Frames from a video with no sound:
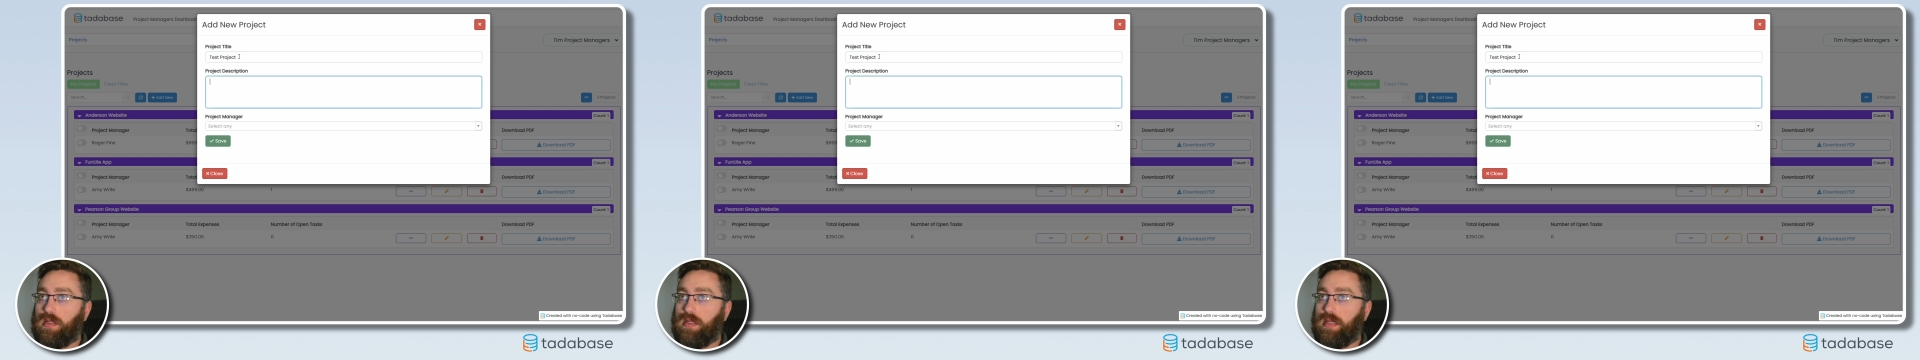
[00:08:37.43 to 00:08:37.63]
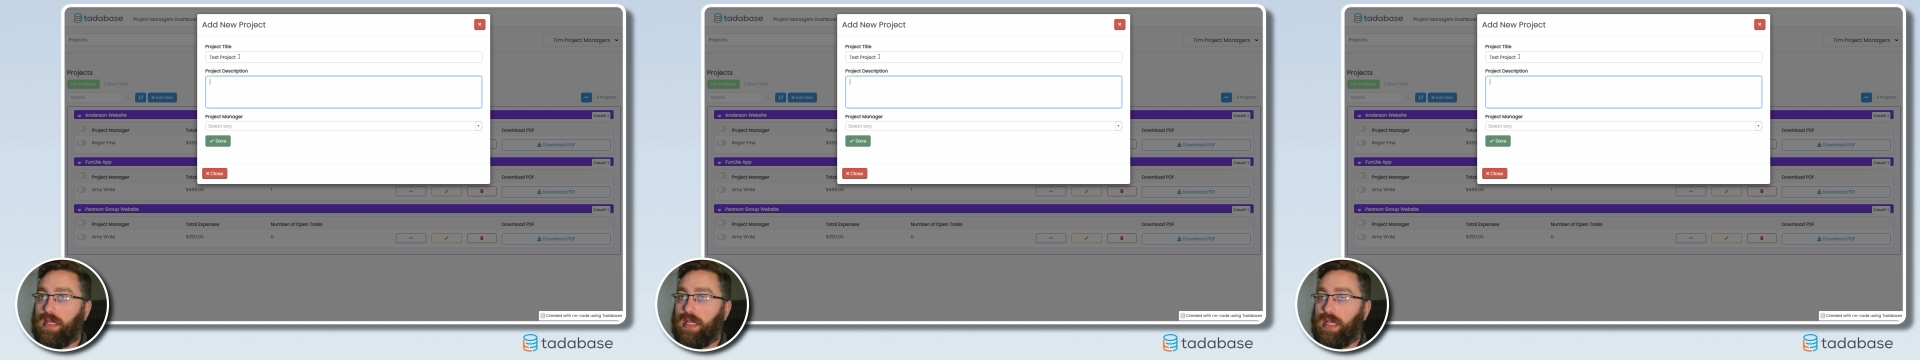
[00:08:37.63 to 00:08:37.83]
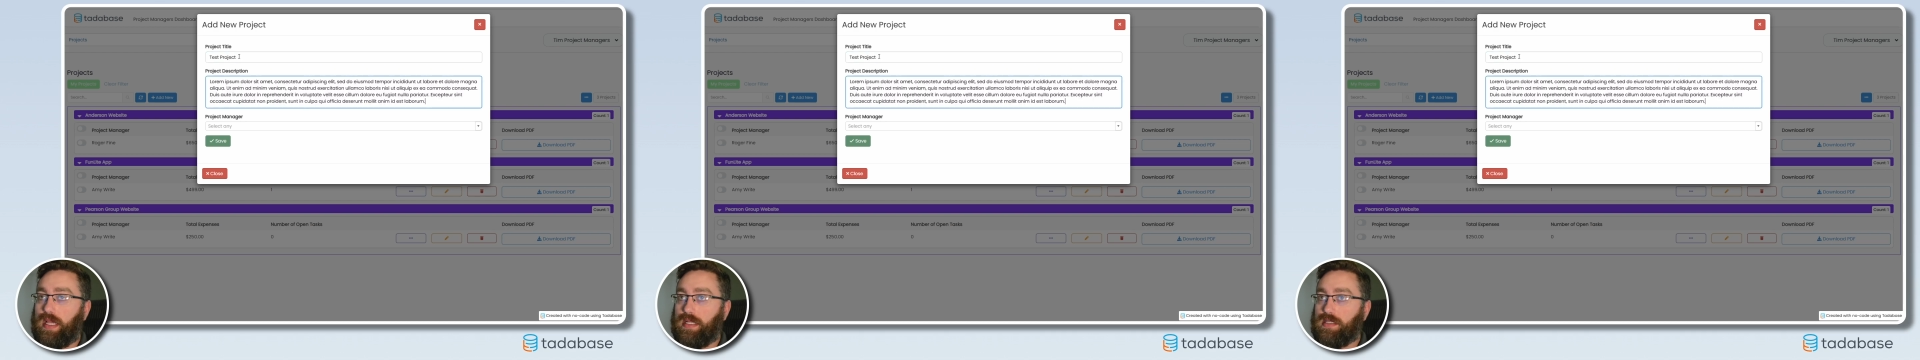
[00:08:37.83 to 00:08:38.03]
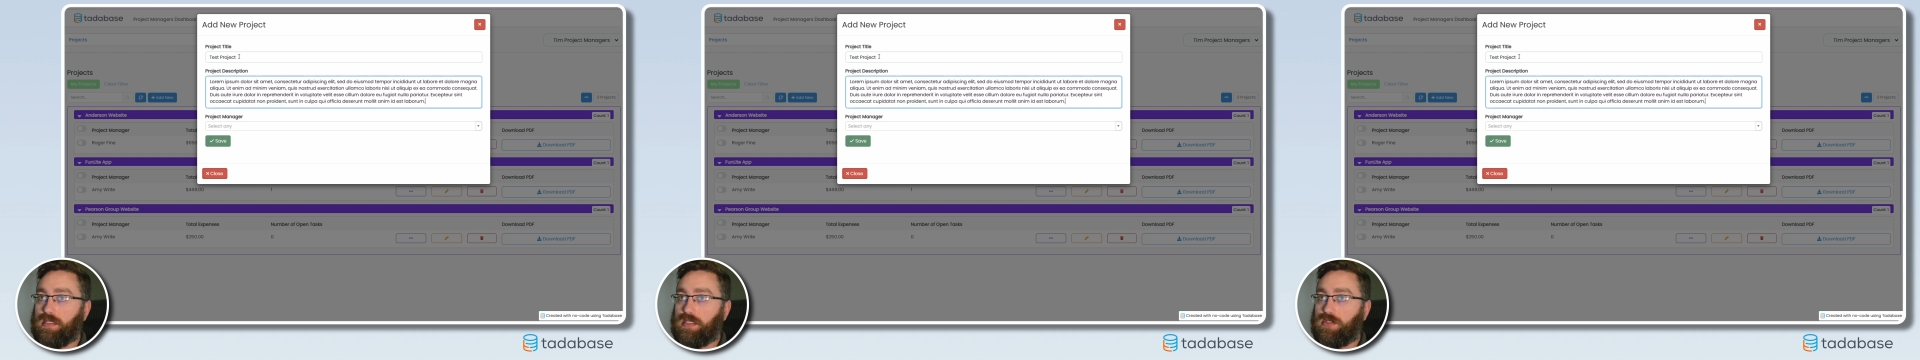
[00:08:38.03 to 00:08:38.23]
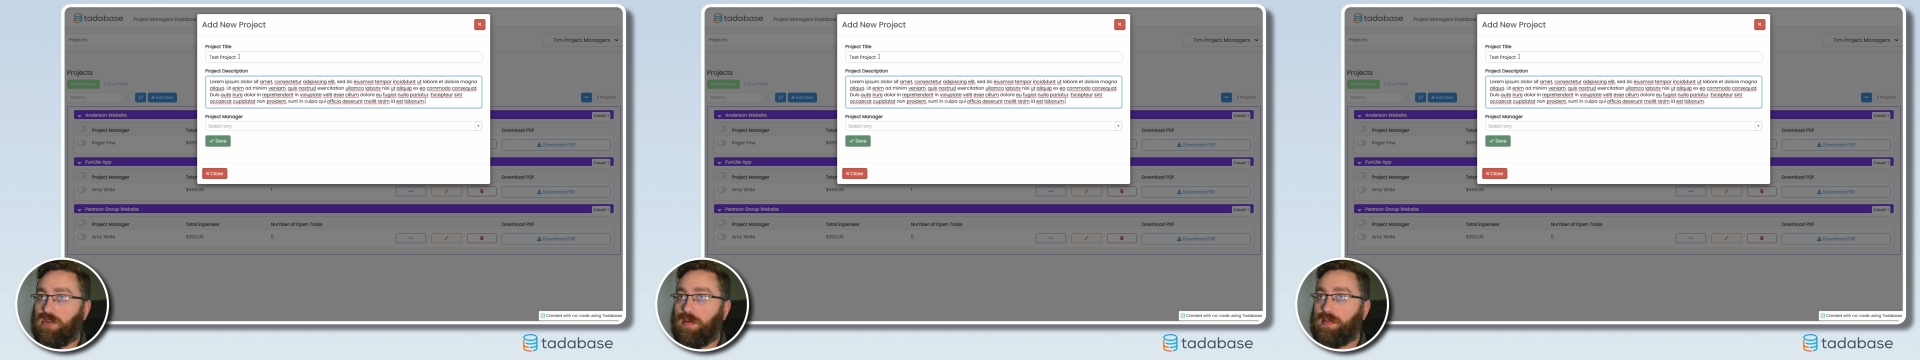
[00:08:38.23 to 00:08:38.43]
a
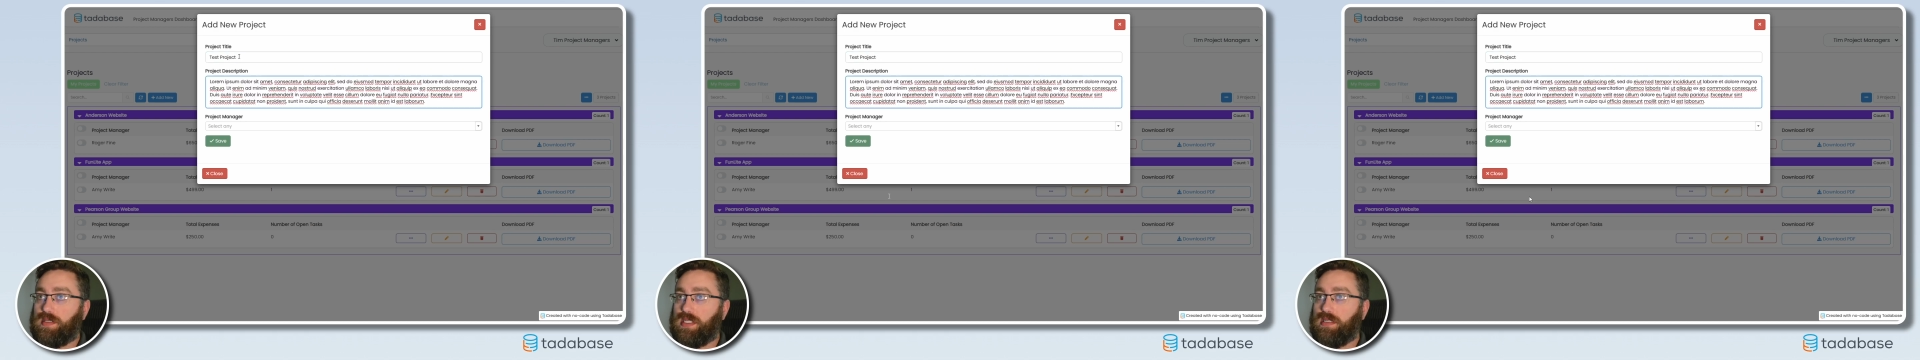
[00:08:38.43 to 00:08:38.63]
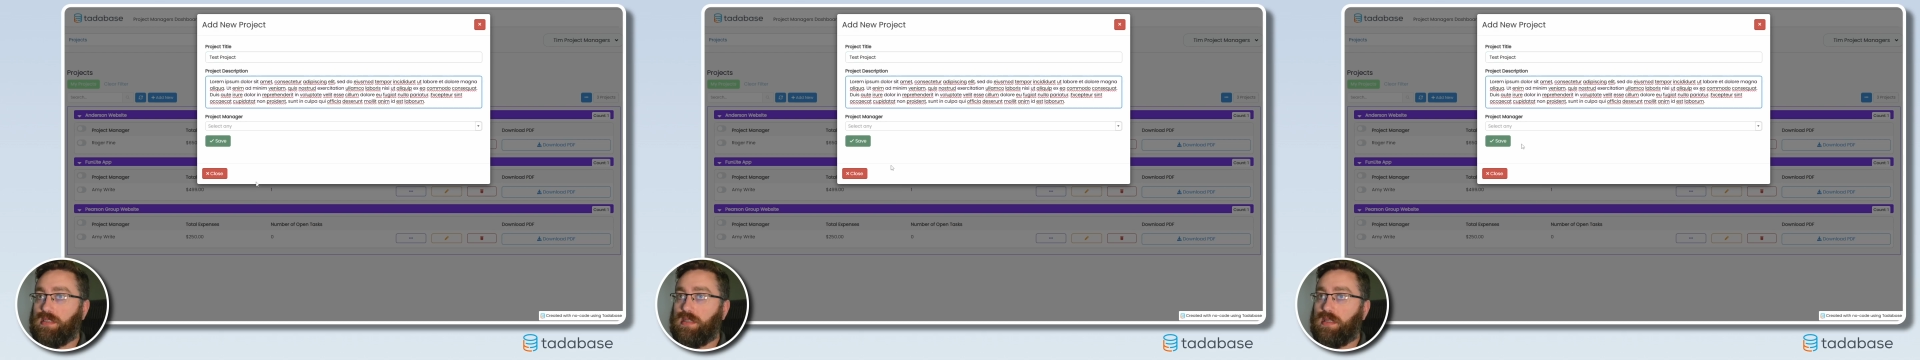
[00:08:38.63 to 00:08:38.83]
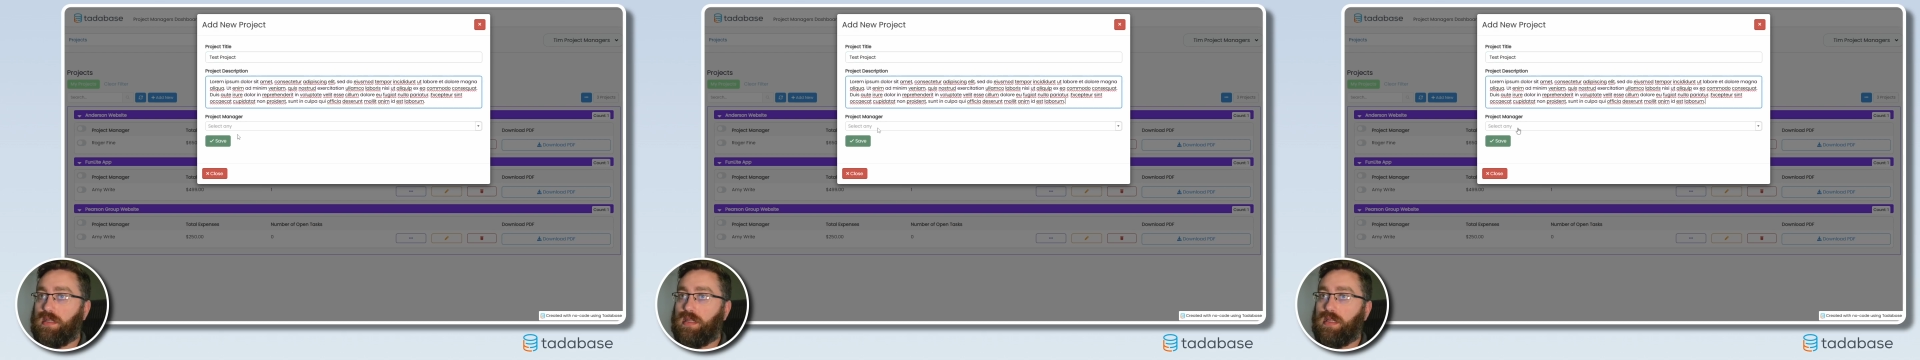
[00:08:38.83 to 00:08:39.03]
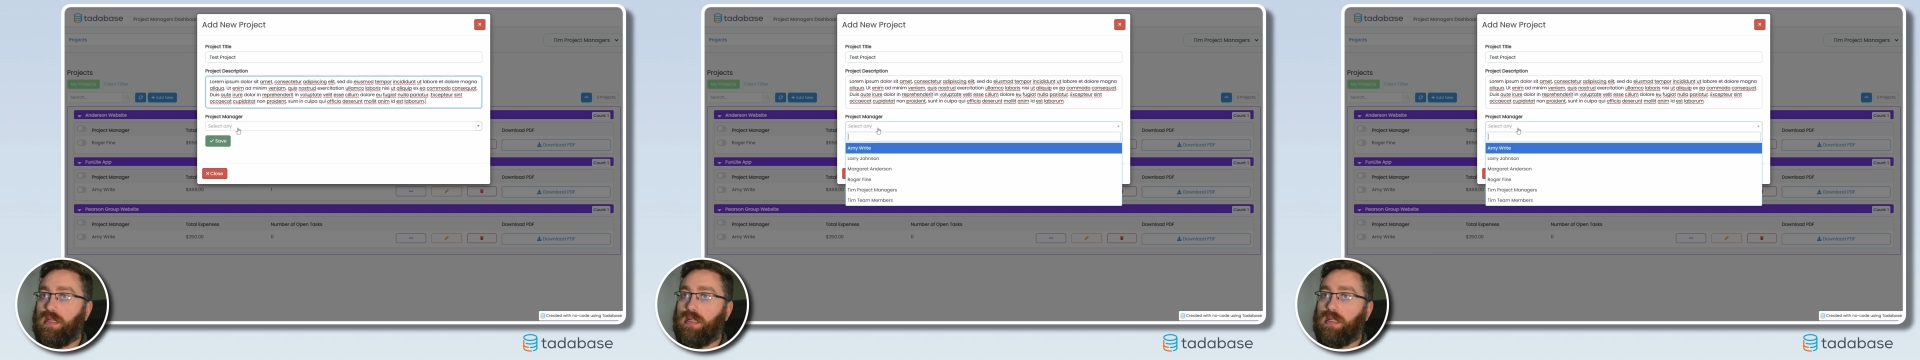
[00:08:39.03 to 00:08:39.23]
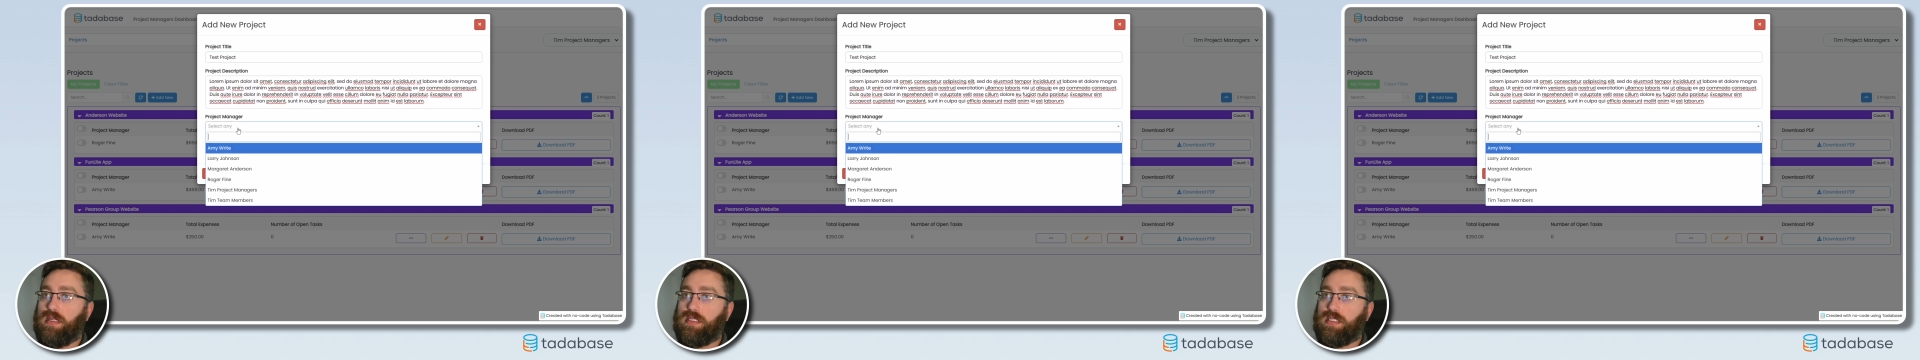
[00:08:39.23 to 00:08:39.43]
description,
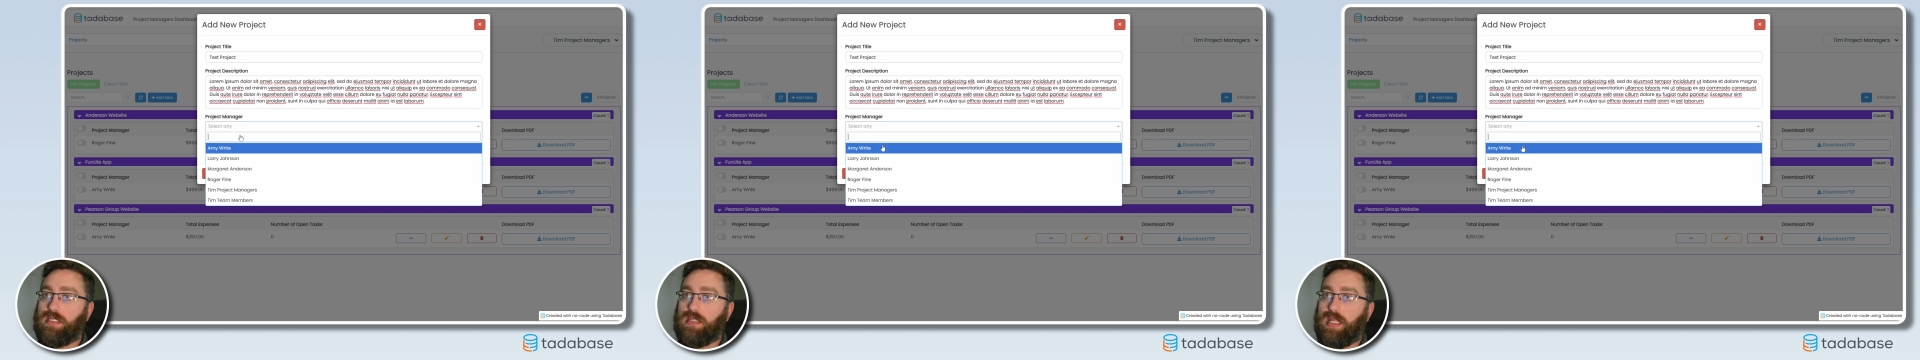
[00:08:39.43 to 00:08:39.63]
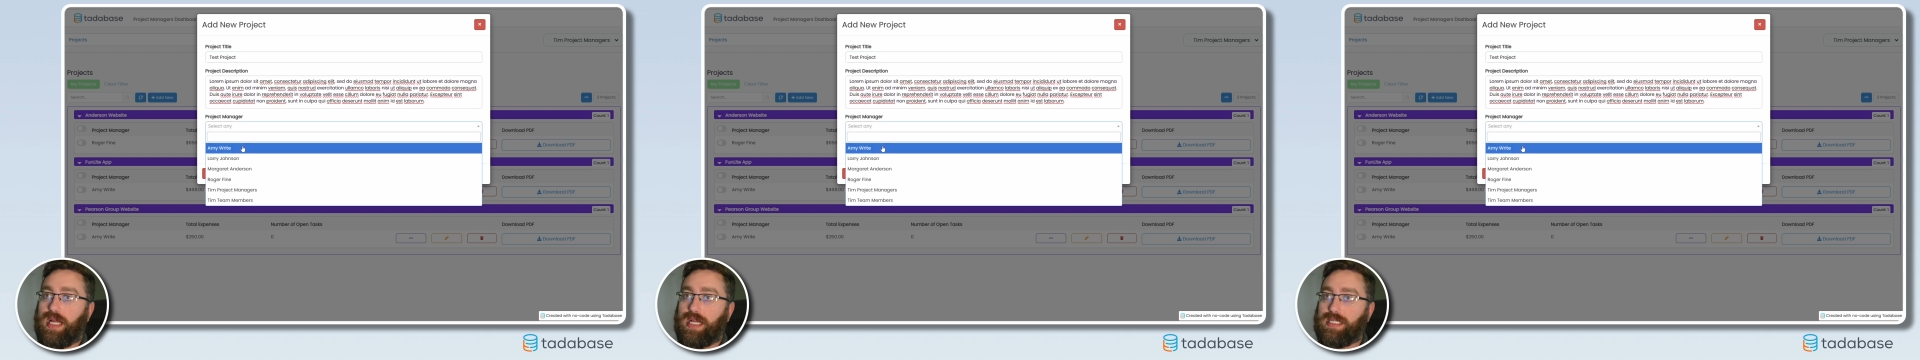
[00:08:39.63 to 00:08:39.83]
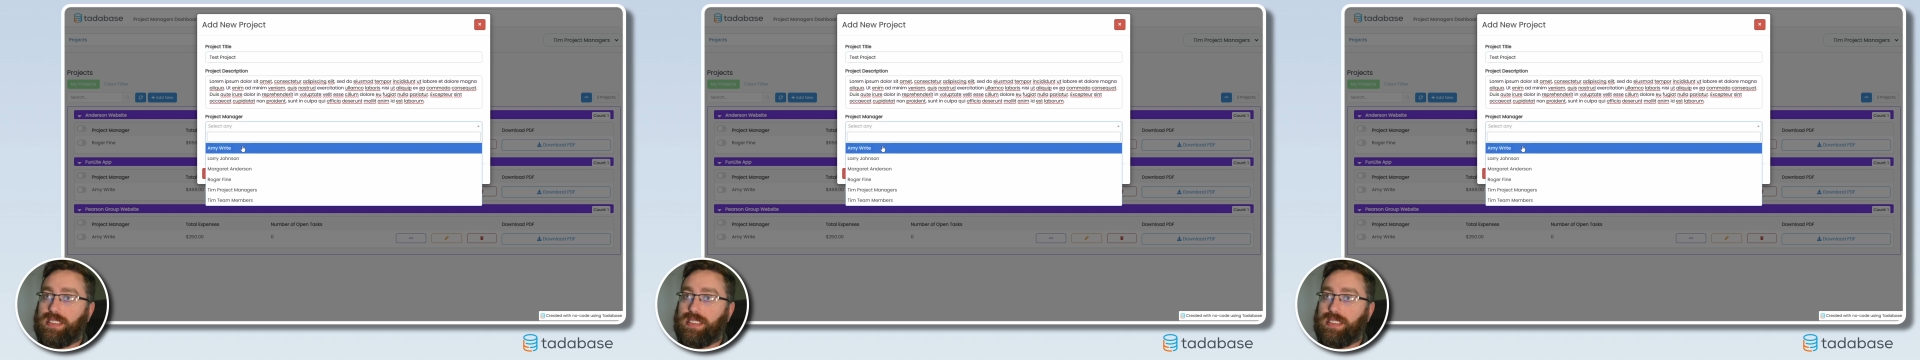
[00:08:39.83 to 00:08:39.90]
select